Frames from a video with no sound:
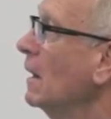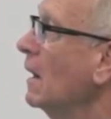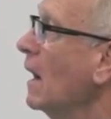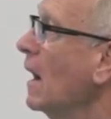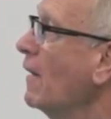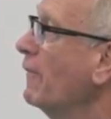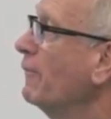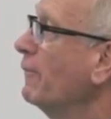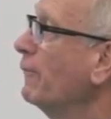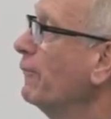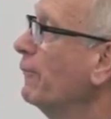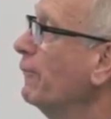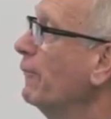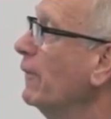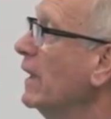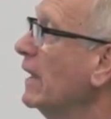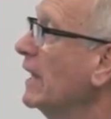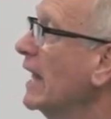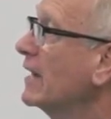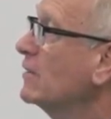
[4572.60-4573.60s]
Uh,
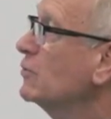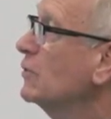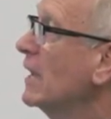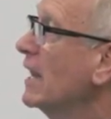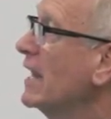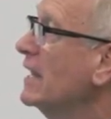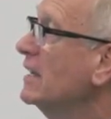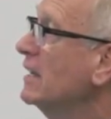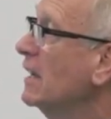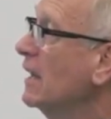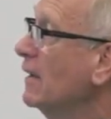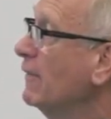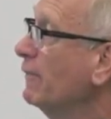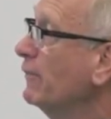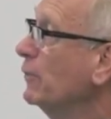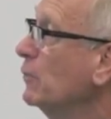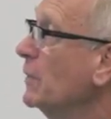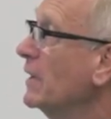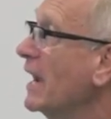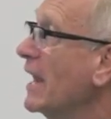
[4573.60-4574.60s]
electrolyte and
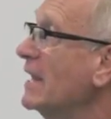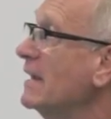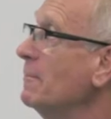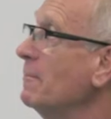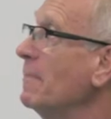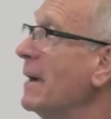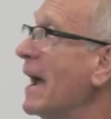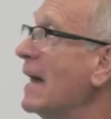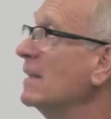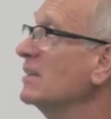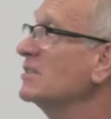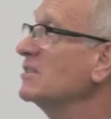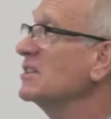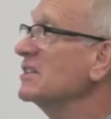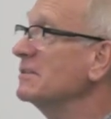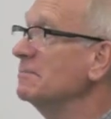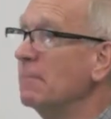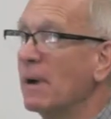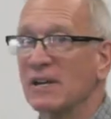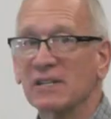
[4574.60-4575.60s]
fluidite
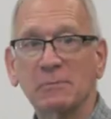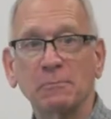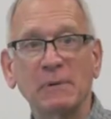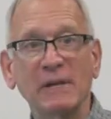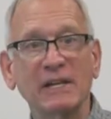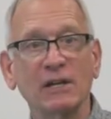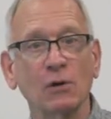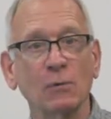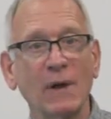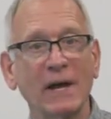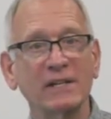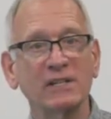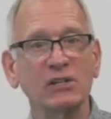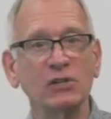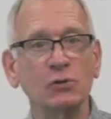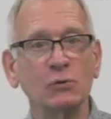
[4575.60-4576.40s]
imbalances must be corrected.